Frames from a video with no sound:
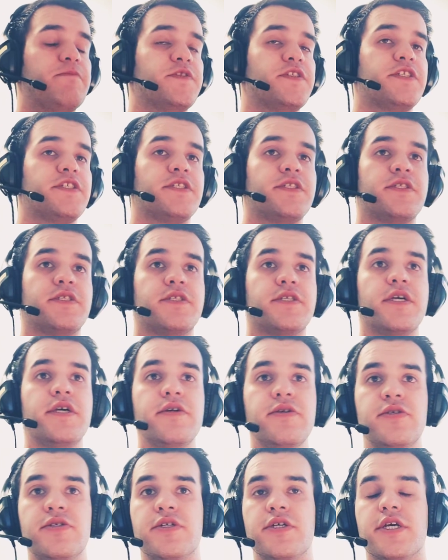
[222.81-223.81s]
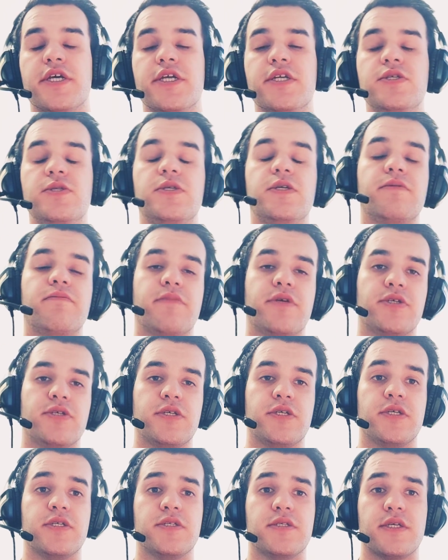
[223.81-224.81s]
search engine
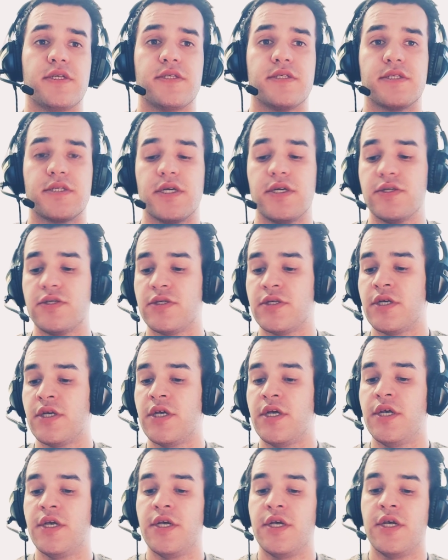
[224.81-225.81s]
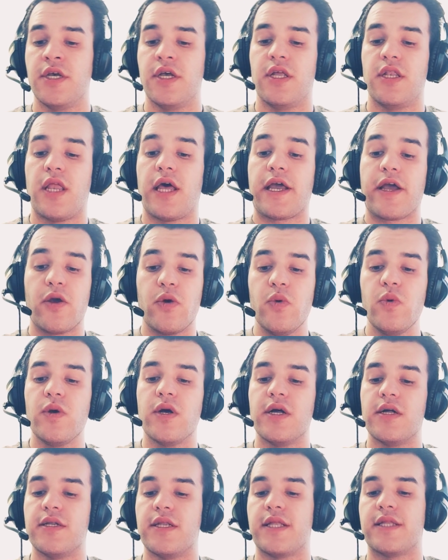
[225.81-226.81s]
machines and search like
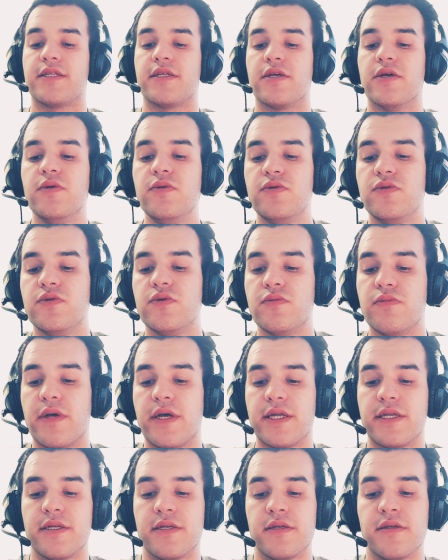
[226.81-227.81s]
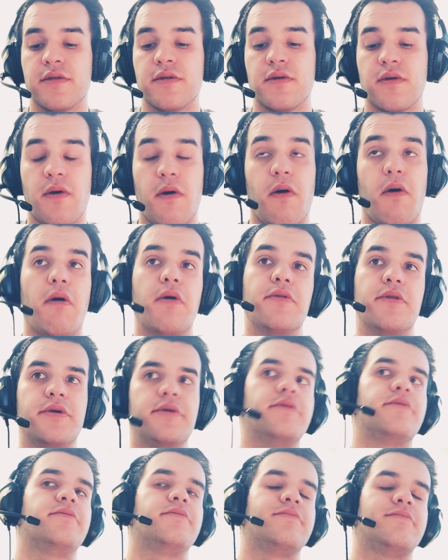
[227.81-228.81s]
Google and YouTube and other
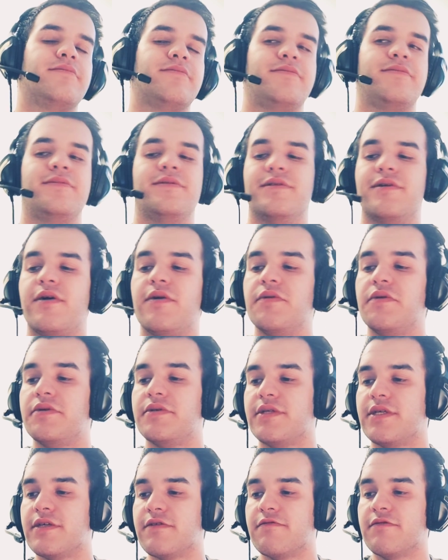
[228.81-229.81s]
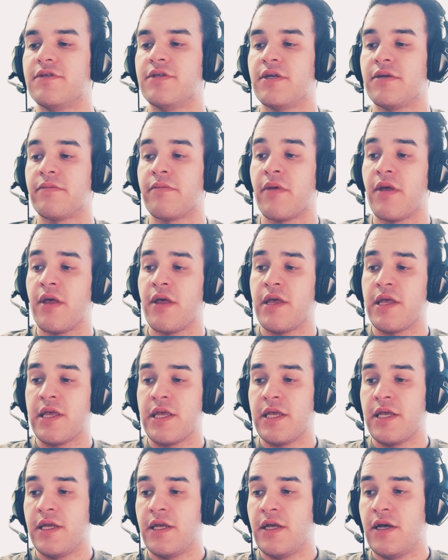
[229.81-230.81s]
things which
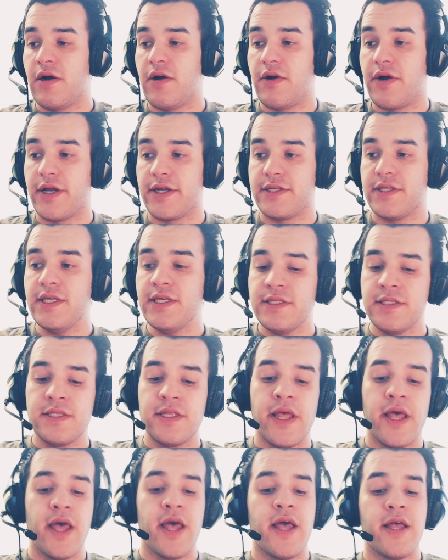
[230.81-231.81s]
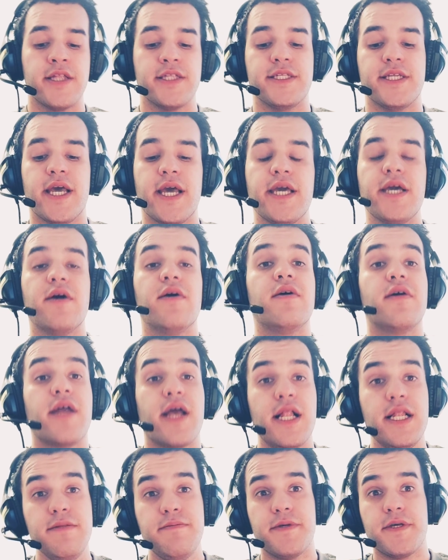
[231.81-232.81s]
or exist. They are
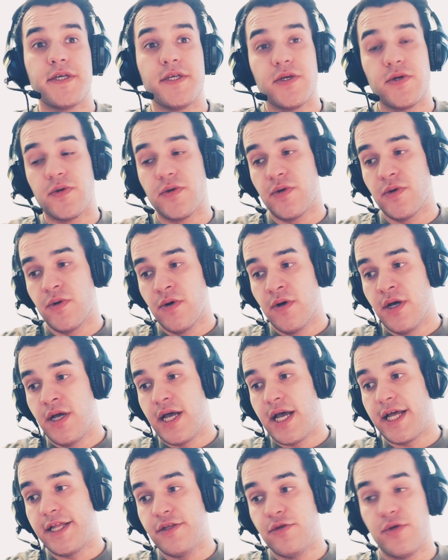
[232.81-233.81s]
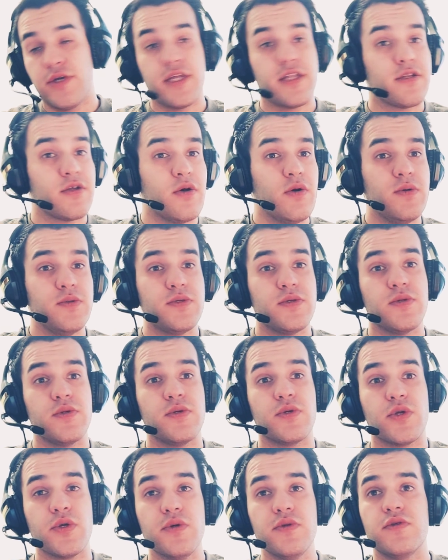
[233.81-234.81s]
helping you, and you can go to
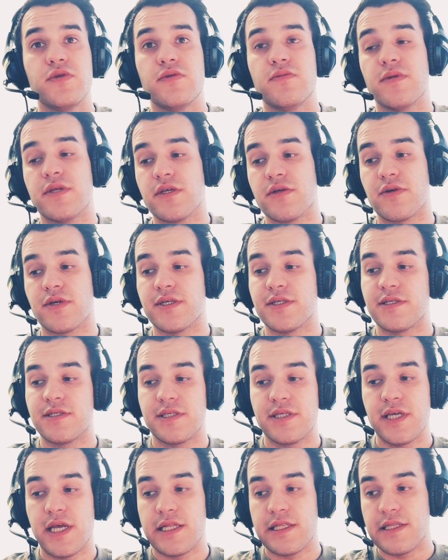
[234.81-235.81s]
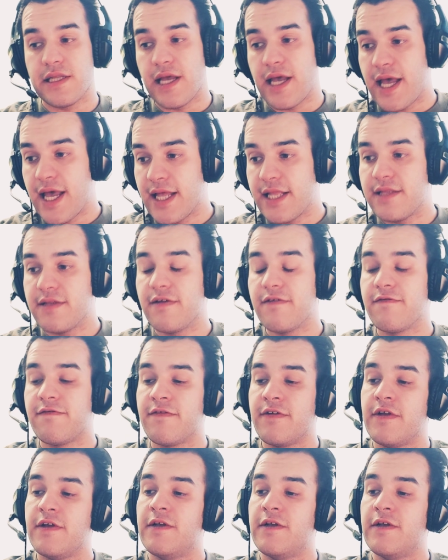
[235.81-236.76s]
your YouTube and you can see at the end of